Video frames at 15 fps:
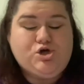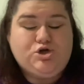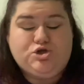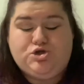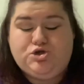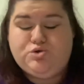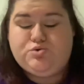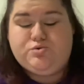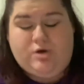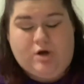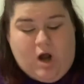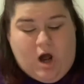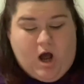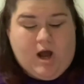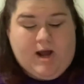Do
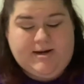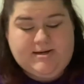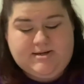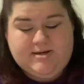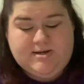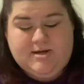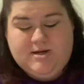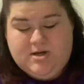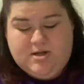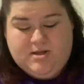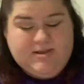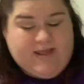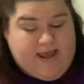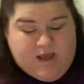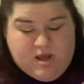not,
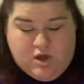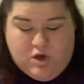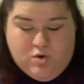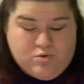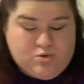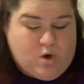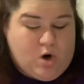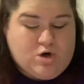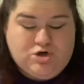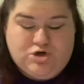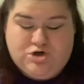use harsh